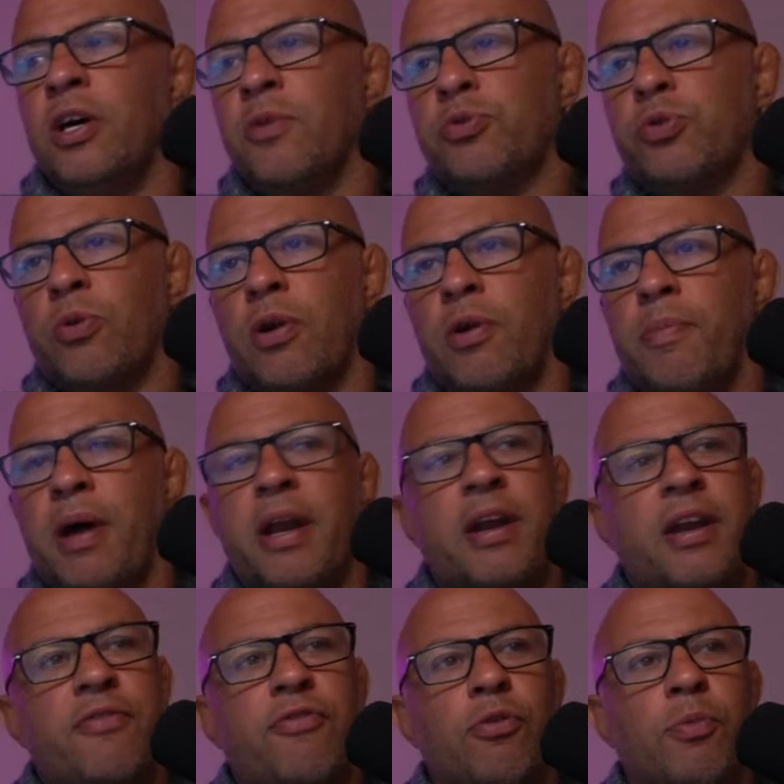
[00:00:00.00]
I'm talking about
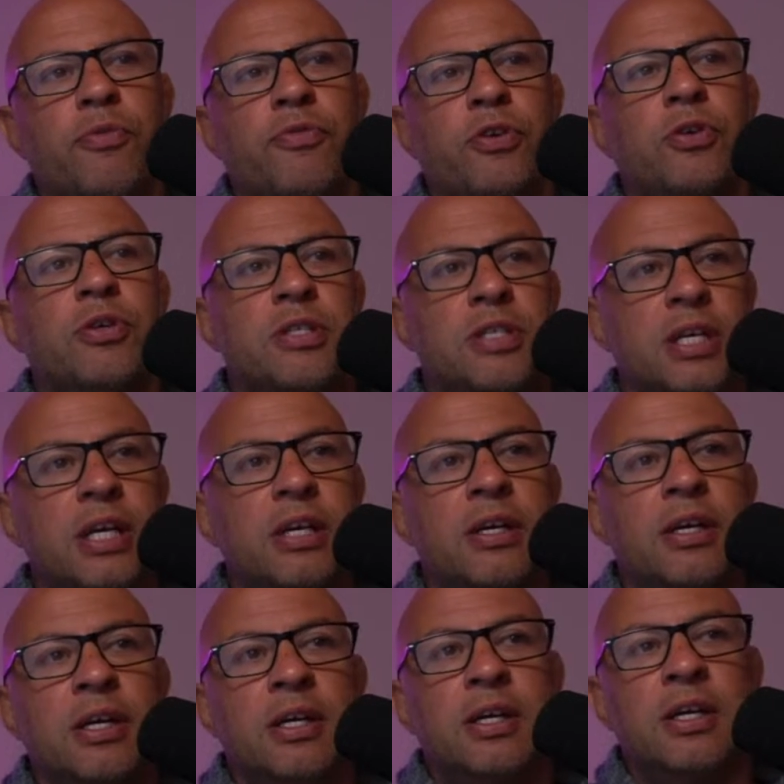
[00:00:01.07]
any form of unity.